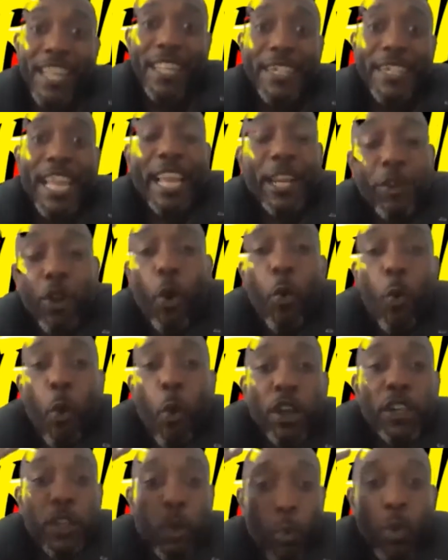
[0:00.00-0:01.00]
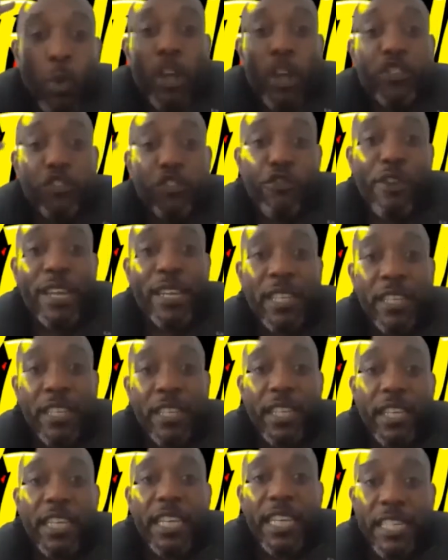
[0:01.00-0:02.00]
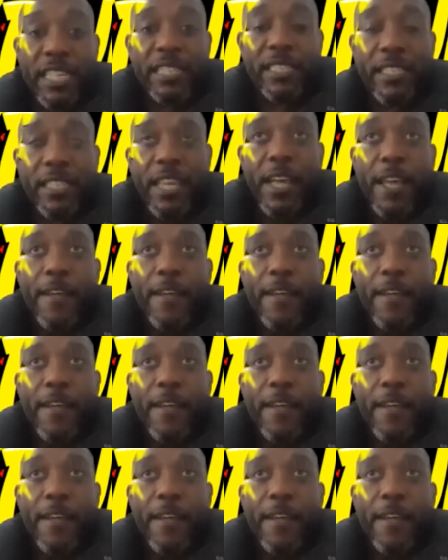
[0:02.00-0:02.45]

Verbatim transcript: They know what the word trend is.